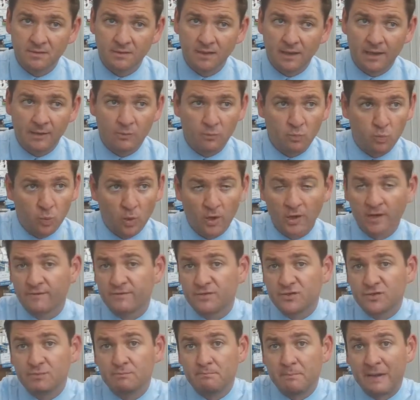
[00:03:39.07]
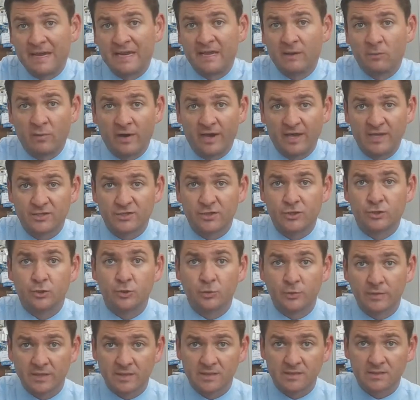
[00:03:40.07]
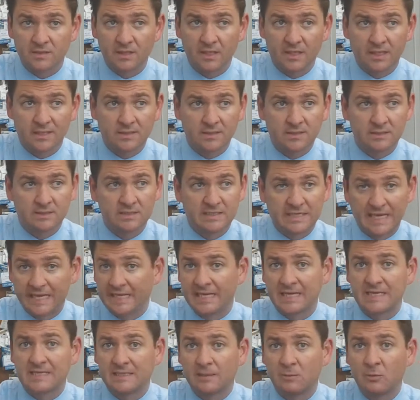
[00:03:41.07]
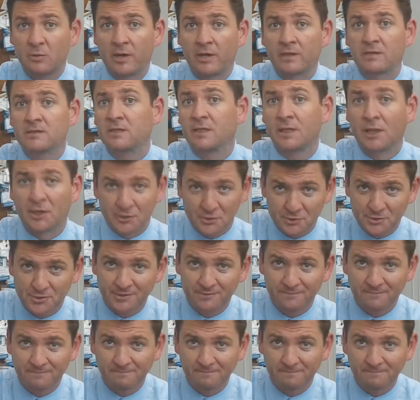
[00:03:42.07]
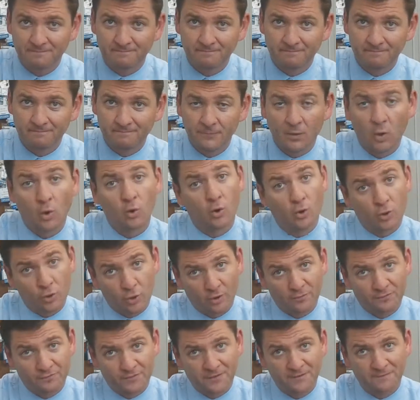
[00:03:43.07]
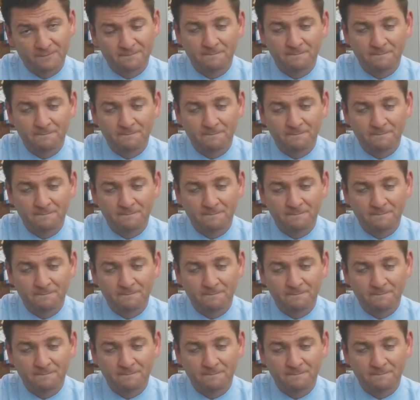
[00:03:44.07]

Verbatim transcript: And one of many ways to do this is taking someone out to lunch or coffee.